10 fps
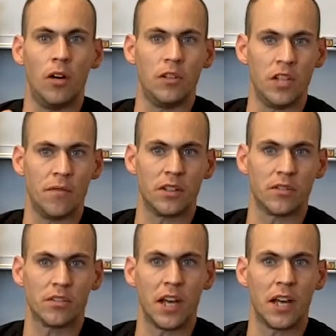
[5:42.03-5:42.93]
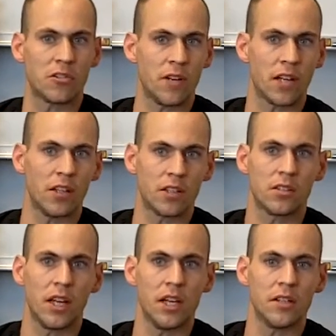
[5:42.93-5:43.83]
of a defensive stance or an athletic
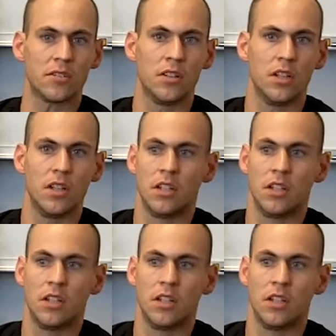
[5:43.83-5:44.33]
stance,